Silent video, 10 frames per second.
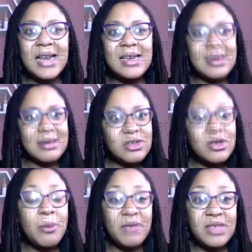And
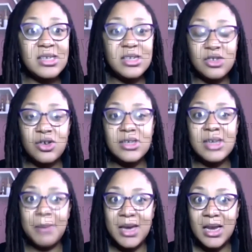some of these
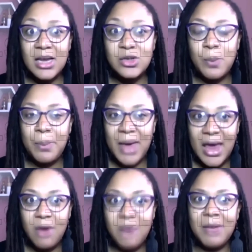decisions are beginning to
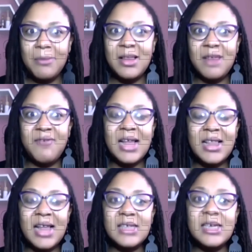pay off. I mean, the
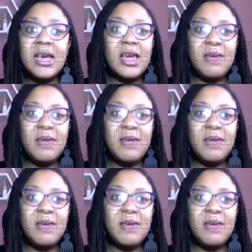fact that